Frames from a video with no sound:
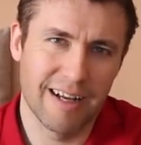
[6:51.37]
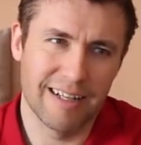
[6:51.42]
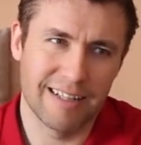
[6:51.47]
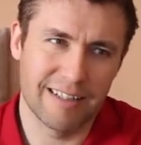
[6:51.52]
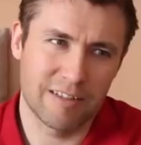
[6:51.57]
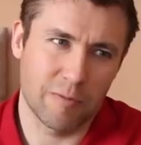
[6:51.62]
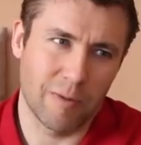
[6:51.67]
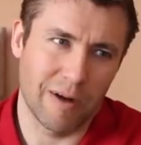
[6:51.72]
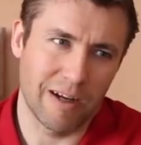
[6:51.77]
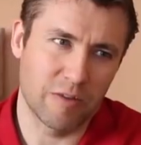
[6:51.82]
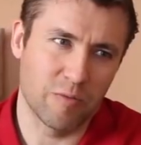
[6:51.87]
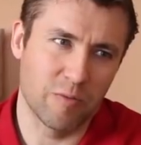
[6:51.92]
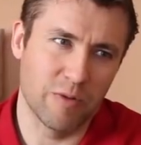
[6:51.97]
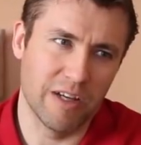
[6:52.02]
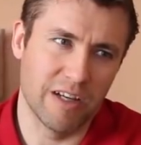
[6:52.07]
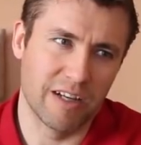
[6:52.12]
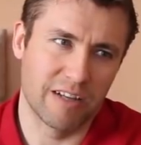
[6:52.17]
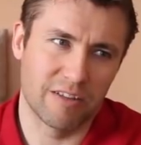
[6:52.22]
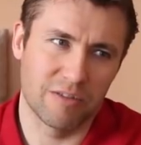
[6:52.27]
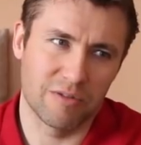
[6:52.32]
it's quite
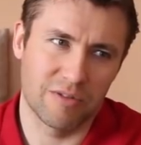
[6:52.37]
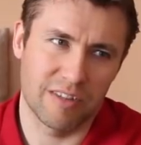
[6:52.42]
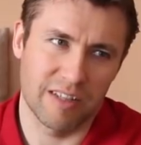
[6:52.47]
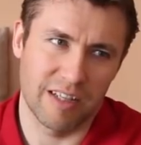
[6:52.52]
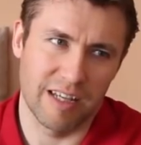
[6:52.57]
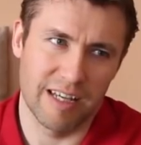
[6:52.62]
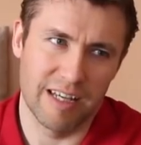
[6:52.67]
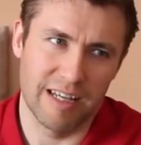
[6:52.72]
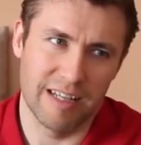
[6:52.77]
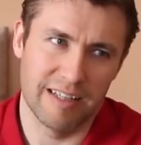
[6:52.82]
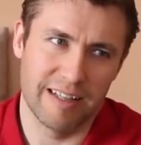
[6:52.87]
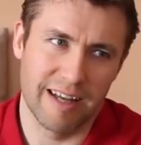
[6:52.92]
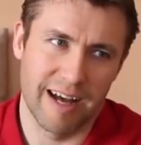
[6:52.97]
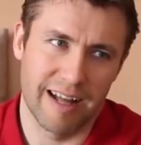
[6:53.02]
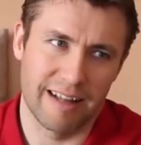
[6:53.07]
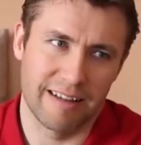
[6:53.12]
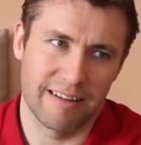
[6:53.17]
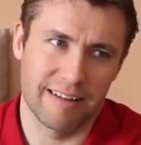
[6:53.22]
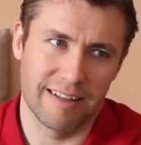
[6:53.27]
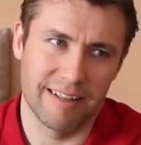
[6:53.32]
weird to see
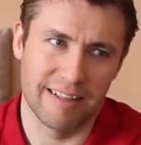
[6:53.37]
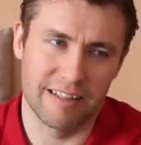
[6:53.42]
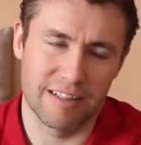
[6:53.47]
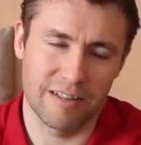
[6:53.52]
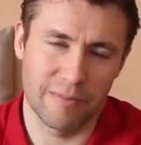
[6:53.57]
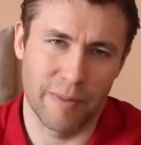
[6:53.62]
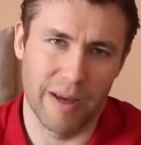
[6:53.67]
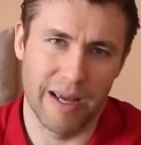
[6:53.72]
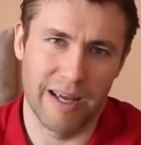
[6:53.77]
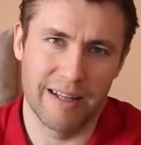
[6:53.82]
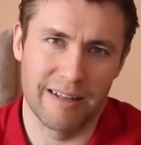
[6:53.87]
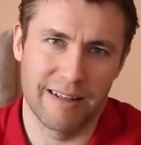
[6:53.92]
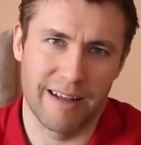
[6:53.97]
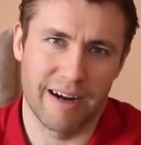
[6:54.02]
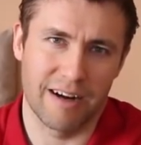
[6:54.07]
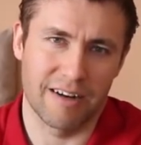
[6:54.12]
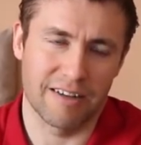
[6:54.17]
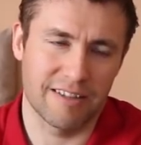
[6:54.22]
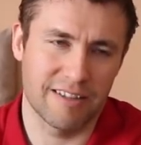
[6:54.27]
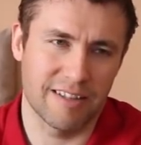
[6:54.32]
that in Spain
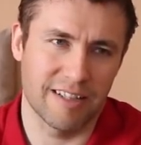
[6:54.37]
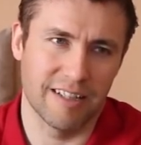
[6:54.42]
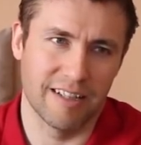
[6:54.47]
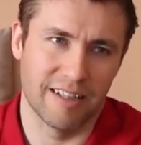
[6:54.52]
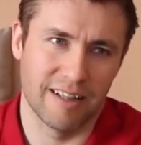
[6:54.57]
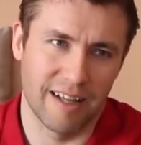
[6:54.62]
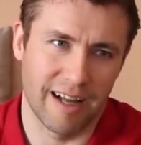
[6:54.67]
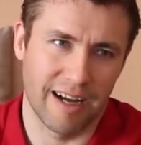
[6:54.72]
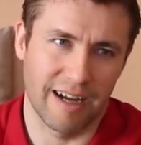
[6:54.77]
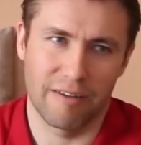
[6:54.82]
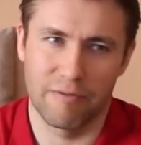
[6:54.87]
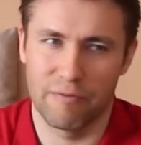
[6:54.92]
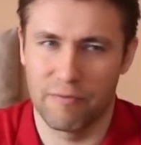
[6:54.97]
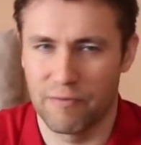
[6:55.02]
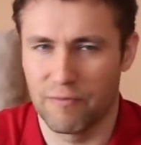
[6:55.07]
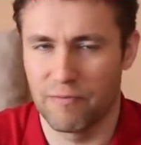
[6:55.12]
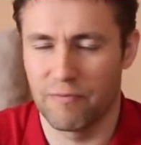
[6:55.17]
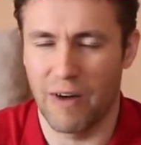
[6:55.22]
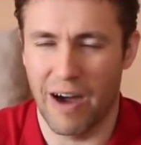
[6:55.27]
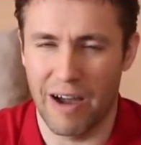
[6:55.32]
there are still like
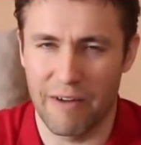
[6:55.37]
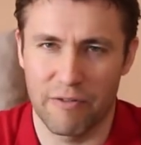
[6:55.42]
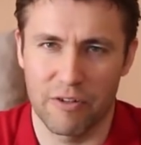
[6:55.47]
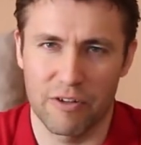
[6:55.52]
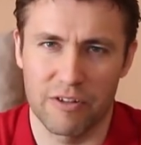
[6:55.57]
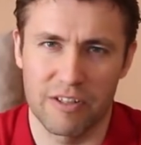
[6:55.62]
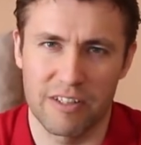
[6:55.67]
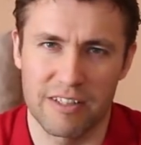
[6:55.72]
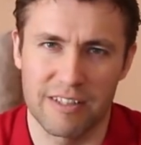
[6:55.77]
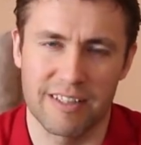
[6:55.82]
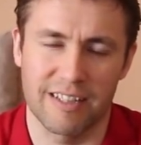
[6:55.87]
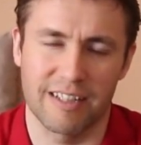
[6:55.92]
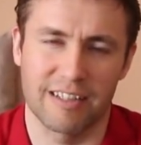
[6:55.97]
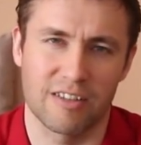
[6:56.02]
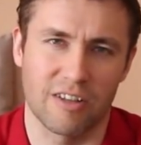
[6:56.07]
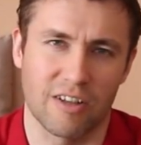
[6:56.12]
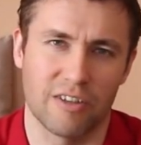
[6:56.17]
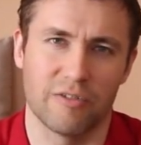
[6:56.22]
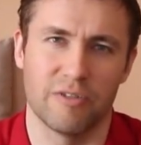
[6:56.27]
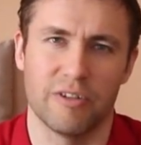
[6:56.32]
500,
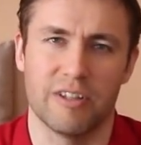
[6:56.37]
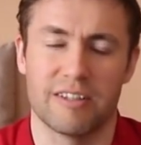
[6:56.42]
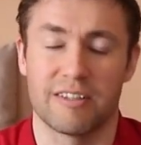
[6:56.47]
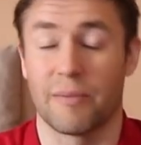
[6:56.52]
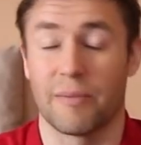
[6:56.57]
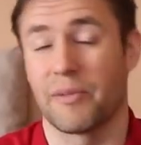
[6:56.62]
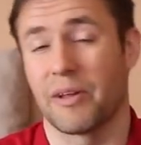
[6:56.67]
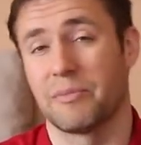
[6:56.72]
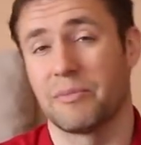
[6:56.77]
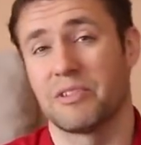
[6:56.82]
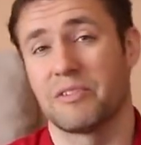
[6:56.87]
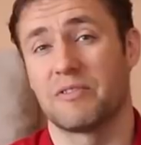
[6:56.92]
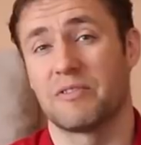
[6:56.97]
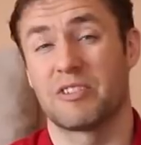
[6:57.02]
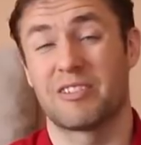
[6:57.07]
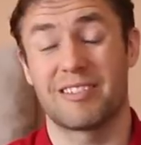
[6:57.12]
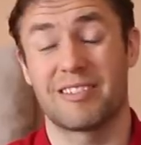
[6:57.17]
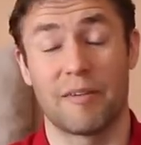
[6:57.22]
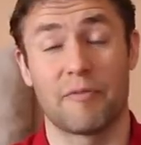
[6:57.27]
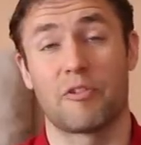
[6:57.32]
600, sometimes
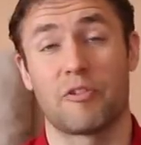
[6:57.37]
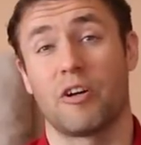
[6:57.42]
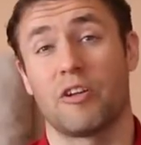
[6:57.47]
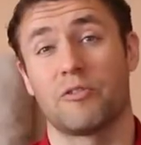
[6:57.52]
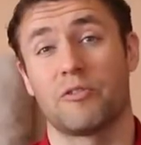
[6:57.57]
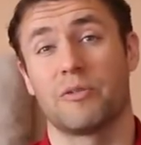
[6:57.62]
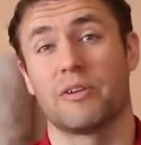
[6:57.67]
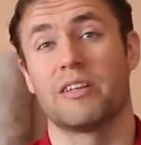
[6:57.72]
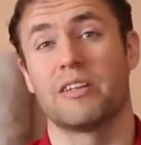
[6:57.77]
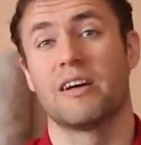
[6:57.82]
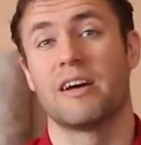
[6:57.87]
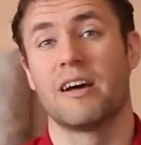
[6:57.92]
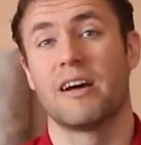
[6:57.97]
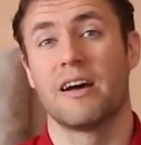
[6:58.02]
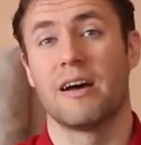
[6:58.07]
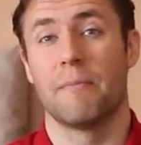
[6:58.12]
even 700